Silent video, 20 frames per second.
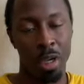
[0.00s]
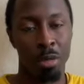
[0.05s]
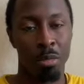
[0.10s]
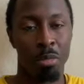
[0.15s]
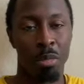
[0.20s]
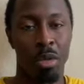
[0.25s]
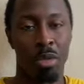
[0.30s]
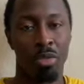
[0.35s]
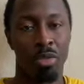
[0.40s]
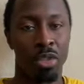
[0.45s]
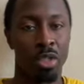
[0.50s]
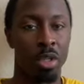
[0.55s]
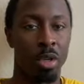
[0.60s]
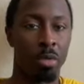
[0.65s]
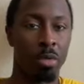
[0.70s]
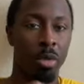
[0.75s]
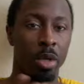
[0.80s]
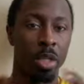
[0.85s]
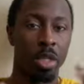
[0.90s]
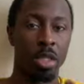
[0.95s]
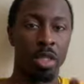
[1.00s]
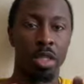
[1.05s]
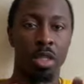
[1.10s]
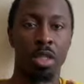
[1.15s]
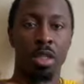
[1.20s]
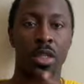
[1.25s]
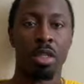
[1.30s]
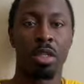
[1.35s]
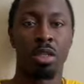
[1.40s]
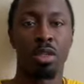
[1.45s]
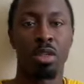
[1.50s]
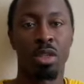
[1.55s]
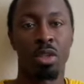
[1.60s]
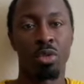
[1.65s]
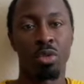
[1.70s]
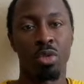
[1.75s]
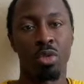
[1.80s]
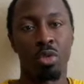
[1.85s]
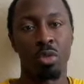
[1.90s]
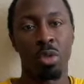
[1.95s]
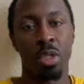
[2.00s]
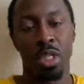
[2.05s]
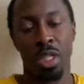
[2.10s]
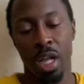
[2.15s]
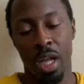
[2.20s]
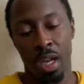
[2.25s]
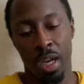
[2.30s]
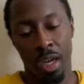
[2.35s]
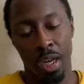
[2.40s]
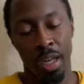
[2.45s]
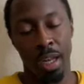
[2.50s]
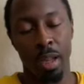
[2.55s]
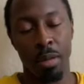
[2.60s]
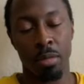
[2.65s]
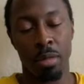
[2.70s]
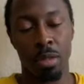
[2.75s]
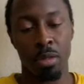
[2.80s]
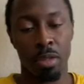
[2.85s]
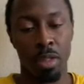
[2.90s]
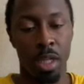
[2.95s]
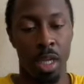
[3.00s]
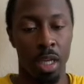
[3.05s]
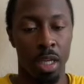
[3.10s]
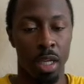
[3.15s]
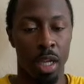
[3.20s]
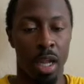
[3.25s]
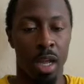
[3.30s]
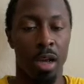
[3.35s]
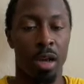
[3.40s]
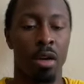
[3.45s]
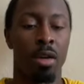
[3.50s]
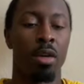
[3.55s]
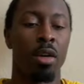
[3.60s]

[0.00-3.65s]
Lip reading: but for some reason, YouTube decided that it was gonna take it down.